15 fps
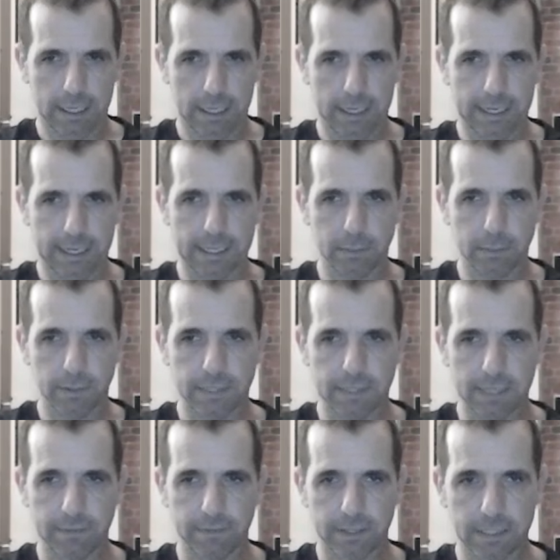Now it's worth seeing
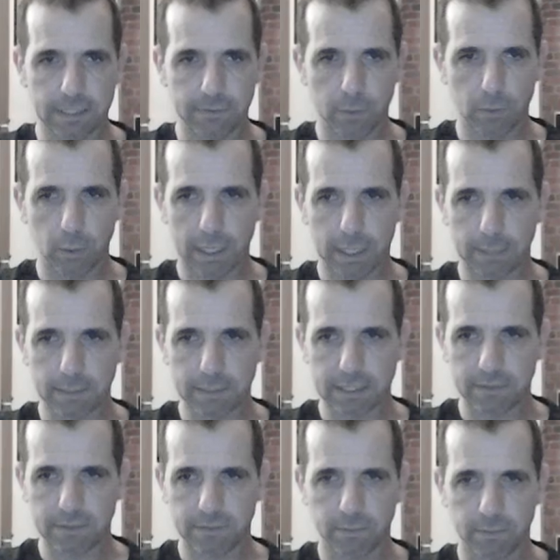first of all what happens
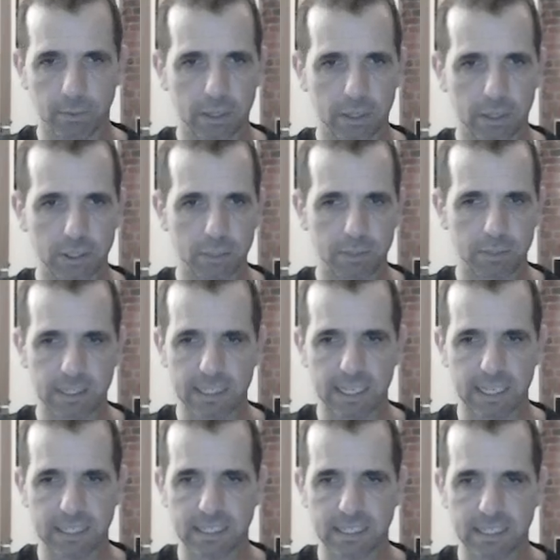if white just plays king
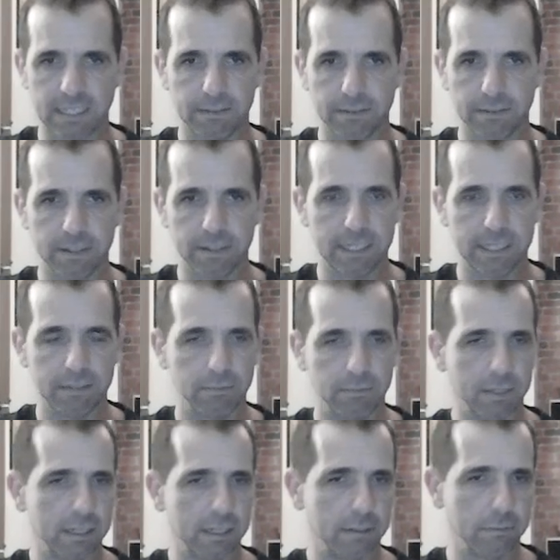c3.
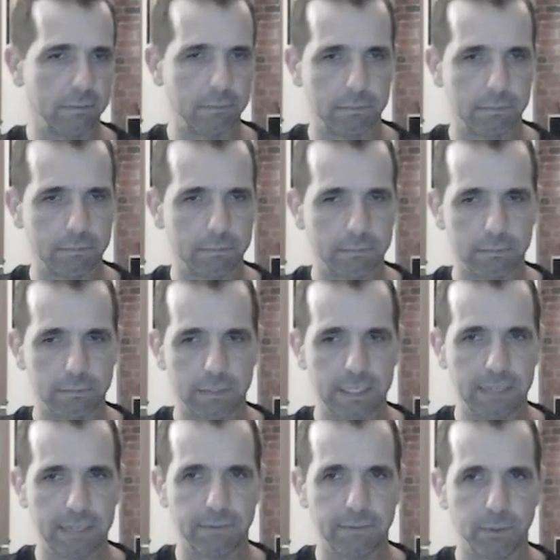Well,
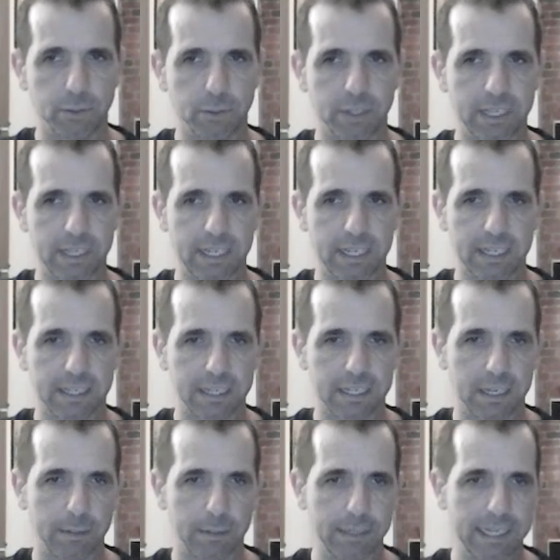c4 check,
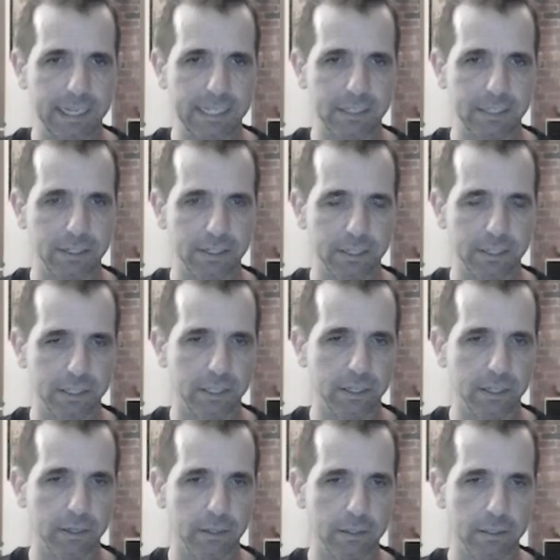it's just
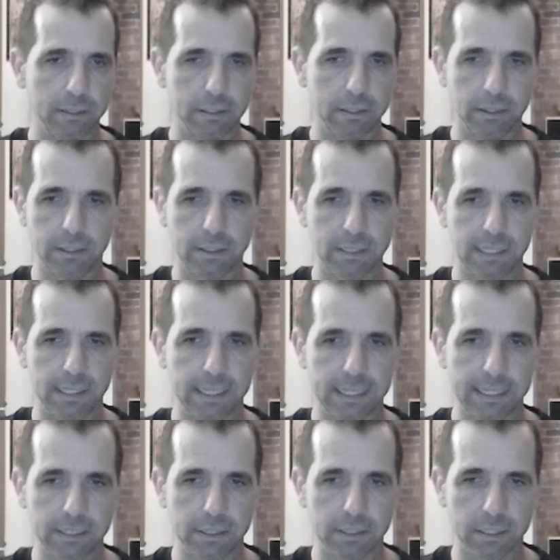gone. You can see that's
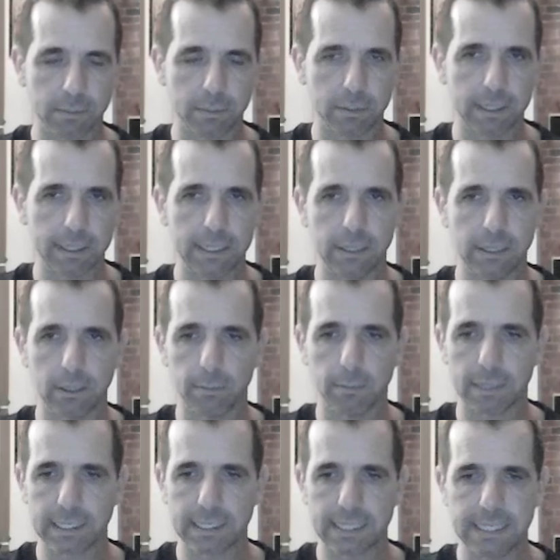just completely gone.
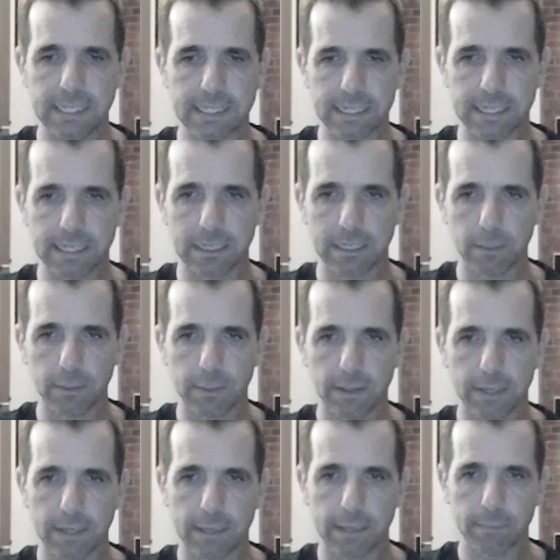Black's easily going to win that.